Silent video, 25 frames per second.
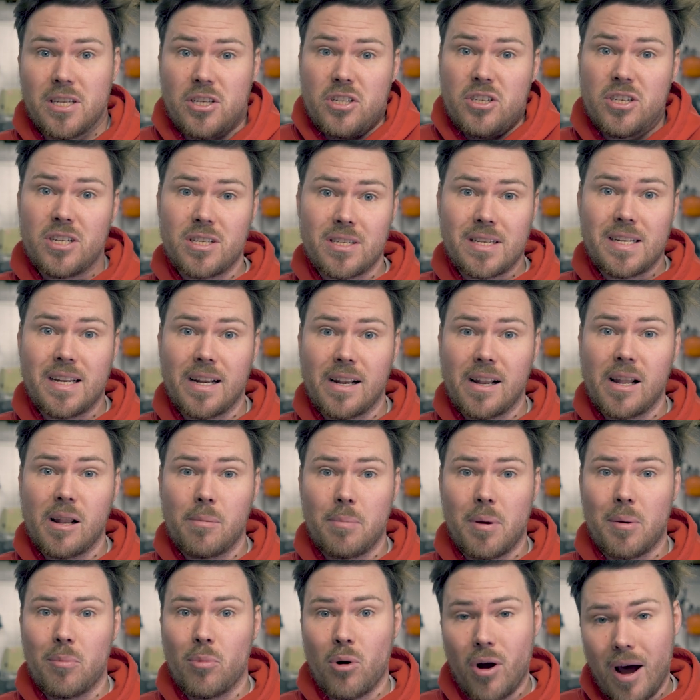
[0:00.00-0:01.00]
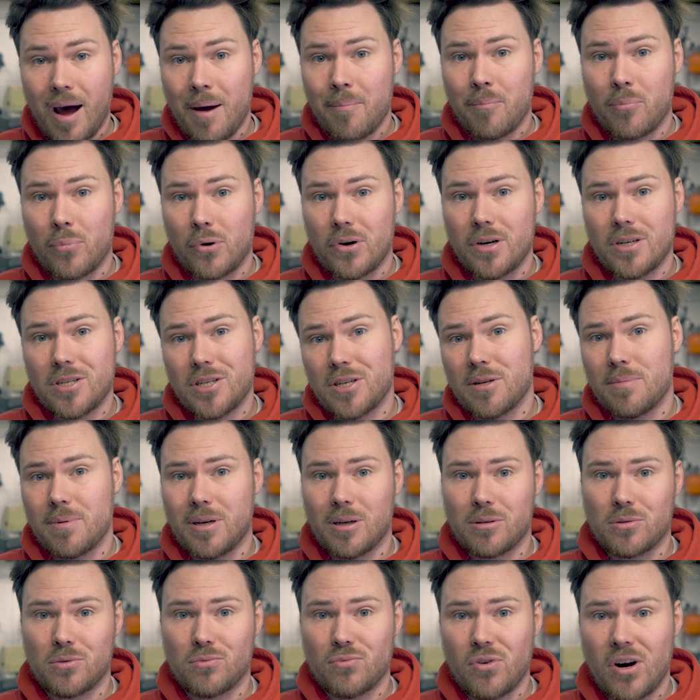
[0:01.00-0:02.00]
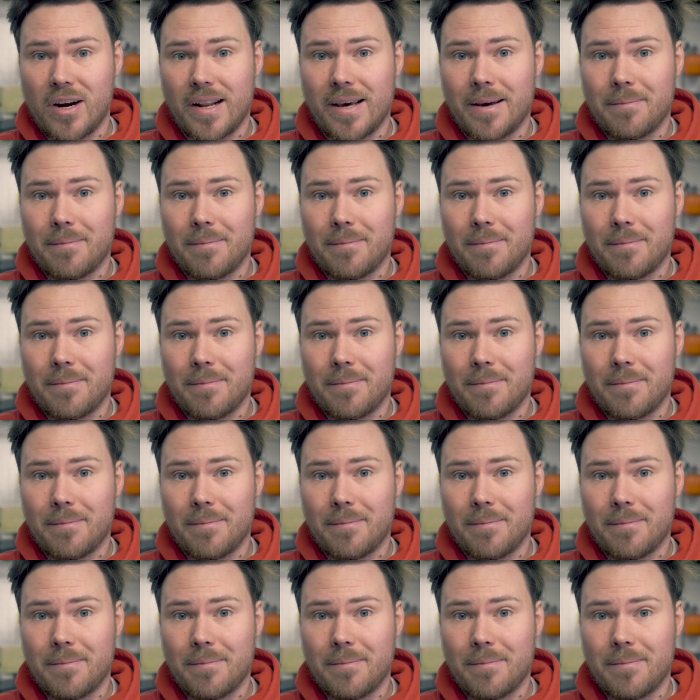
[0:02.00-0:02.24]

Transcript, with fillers: then you just need a little bit more amperage to be able to run